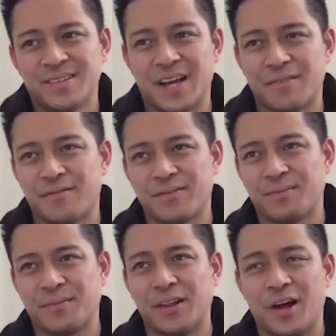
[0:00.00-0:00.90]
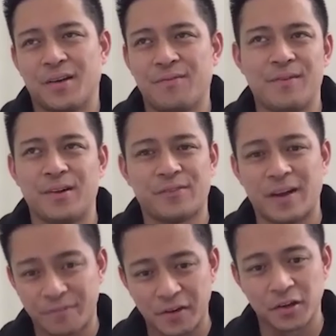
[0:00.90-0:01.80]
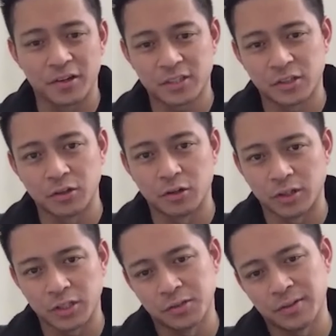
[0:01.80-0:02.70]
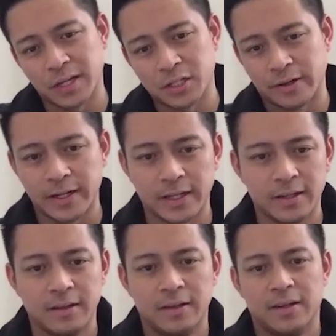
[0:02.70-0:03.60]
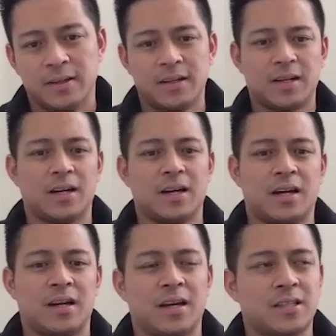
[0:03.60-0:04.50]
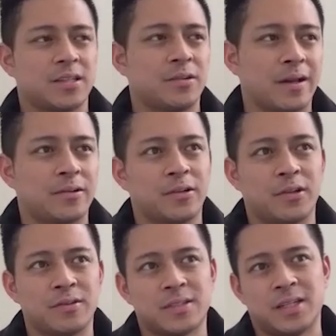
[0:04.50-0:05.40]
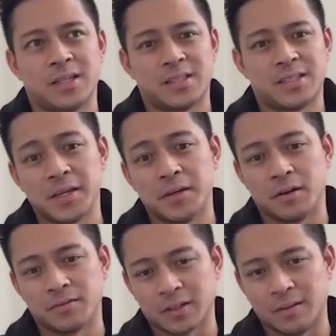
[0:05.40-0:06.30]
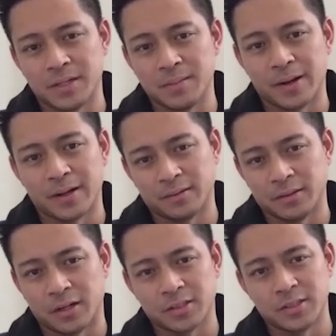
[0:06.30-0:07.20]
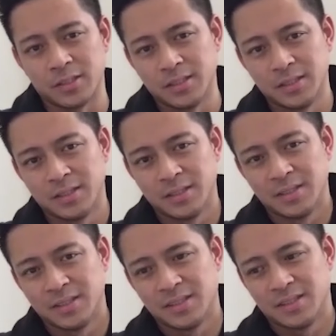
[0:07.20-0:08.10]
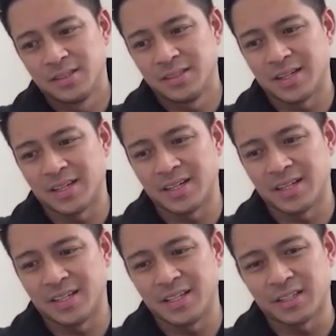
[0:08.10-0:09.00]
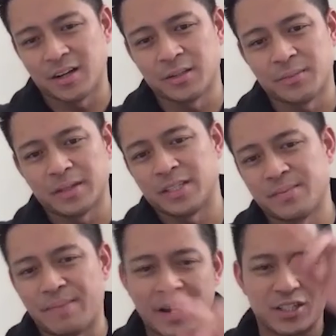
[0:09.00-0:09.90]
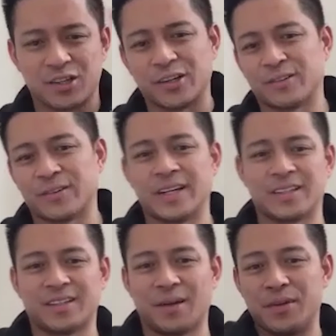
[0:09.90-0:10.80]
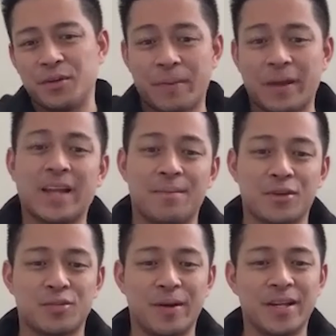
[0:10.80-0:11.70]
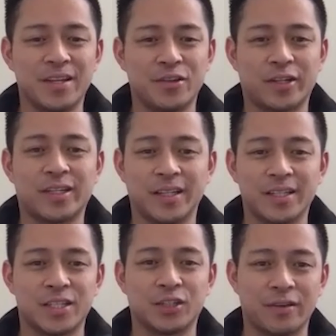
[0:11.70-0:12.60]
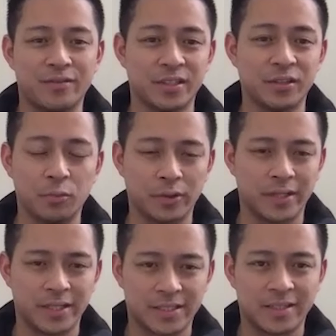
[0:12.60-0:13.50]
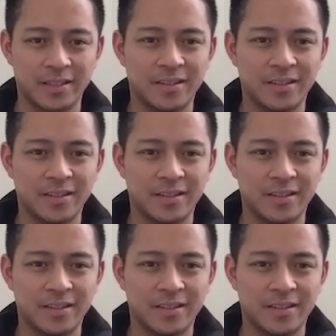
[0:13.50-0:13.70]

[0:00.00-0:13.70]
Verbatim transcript: yeah, a lot, of, uh, five figures to go to this two day training. It's Grant Cardone's uh, CEO of the company, Brandon Dawson. And he talked about this pie chart, right? I mean, you pay that much money, you're going to listen to every single word they said,